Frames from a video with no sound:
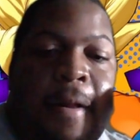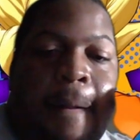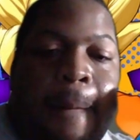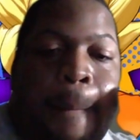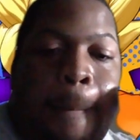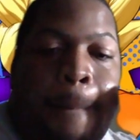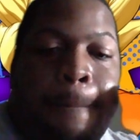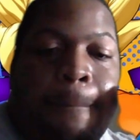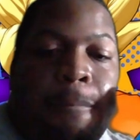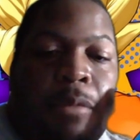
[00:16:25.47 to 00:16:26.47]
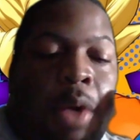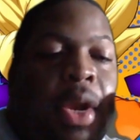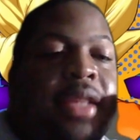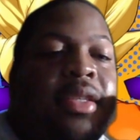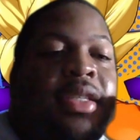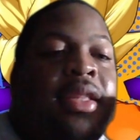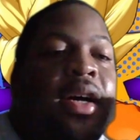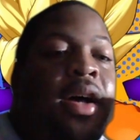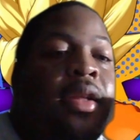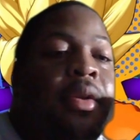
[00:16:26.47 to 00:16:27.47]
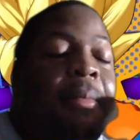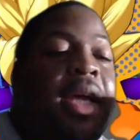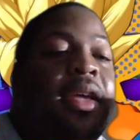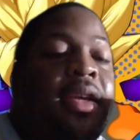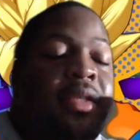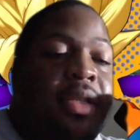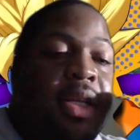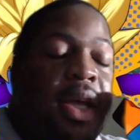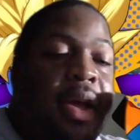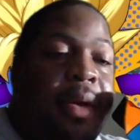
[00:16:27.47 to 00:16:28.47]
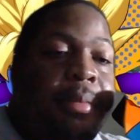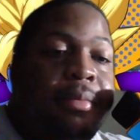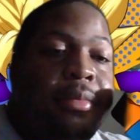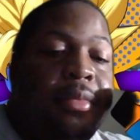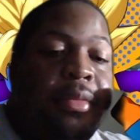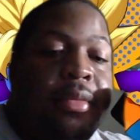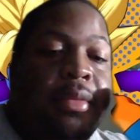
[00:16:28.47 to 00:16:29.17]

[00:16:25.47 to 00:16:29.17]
Um, I would like to see the other Namekians in the game.